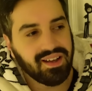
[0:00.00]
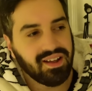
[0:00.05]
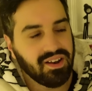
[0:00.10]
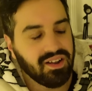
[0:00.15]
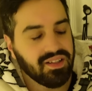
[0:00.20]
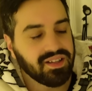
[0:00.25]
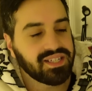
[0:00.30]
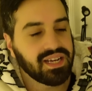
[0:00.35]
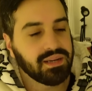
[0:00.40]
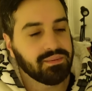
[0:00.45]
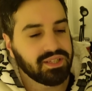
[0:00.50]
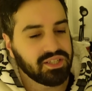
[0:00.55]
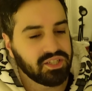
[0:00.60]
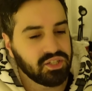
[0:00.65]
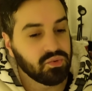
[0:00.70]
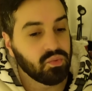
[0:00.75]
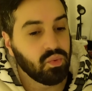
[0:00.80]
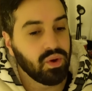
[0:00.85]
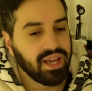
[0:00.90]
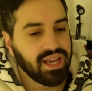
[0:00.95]
a lot of times they
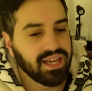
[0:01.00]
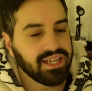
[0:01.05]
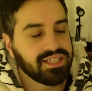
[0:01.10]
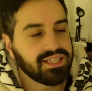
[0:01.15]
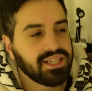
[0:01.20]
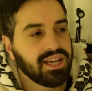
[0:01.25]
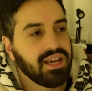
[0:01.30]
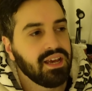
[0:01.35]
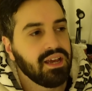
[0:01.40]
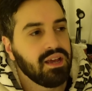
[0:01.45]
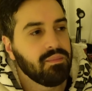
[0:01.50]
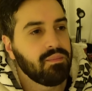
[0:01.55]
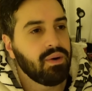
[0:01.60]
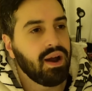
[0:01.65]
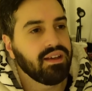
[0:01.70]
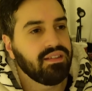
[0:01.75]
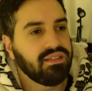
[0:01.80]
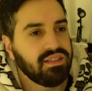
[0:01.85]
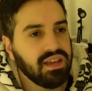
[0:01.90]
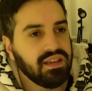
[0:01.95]
do wing it, but
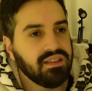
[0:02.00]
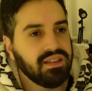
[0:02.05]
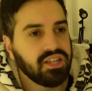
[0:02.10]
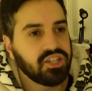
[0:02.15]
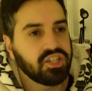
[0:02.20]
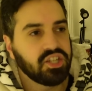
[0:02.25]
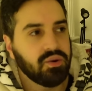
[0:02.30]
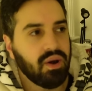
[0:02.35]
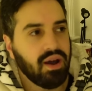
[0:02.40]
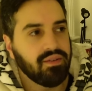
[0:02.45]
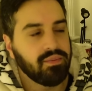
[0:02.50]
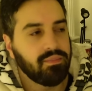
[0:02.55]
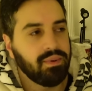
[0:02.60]
I think they do have a